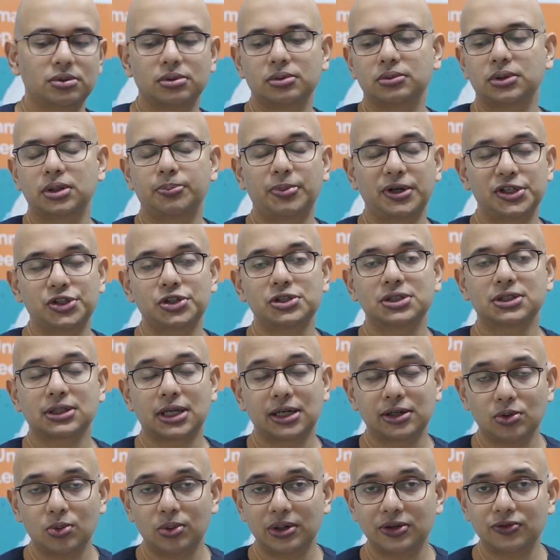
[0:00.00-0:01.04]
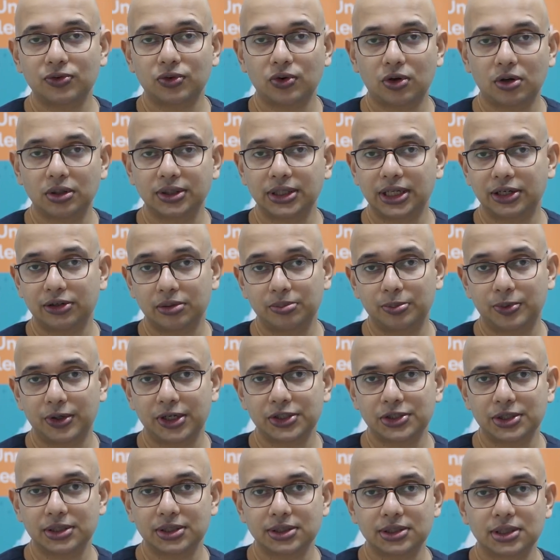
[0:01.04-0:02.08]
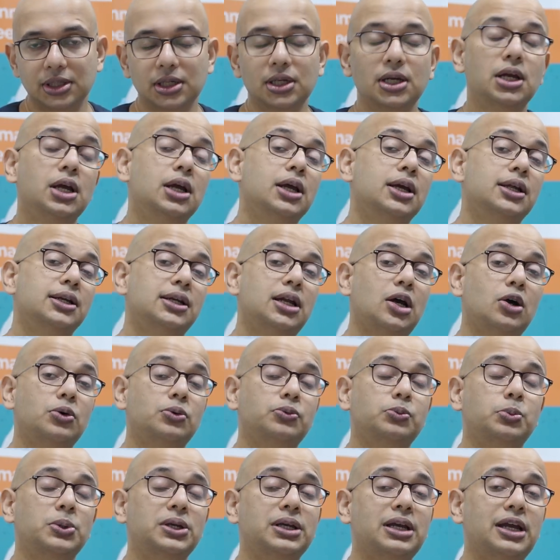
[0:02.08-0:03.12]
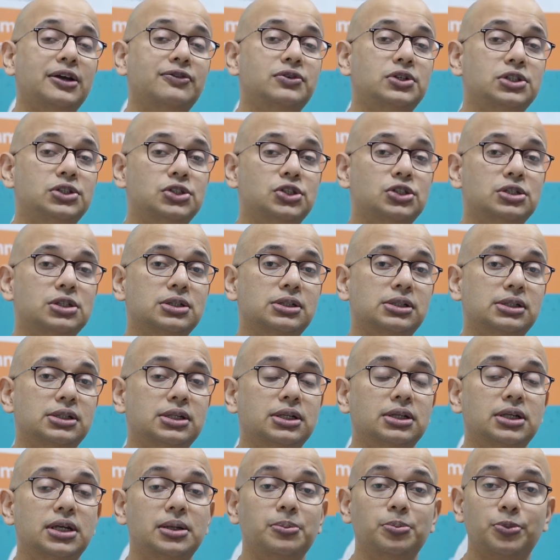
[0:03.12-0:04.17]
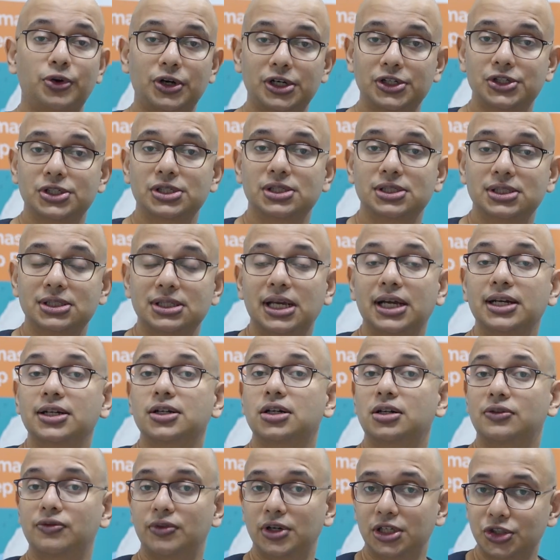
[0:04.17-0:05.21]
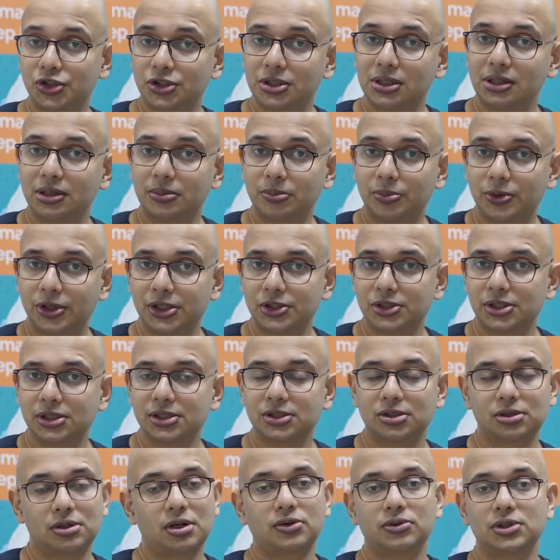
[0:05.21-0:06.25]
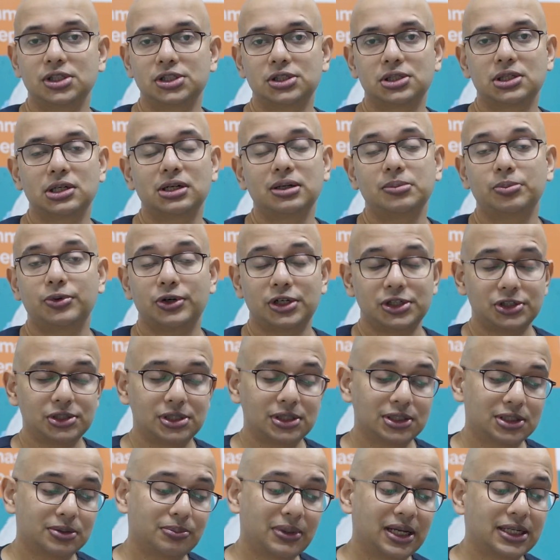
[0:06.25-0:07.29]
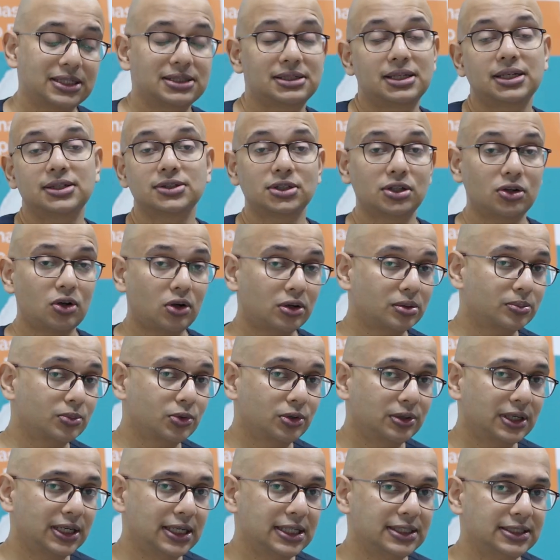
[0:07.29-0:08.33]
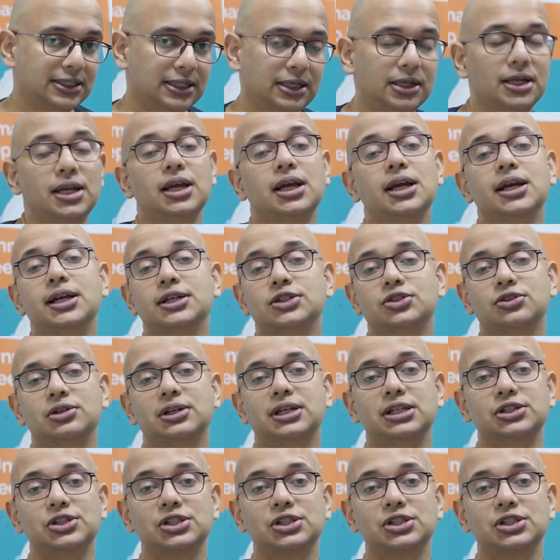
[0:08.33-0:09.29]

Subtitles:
the patients can go in for their impressions. Now we have digital impressions and conventional impressions. Now digital impressions makes things a lot more easy. So you can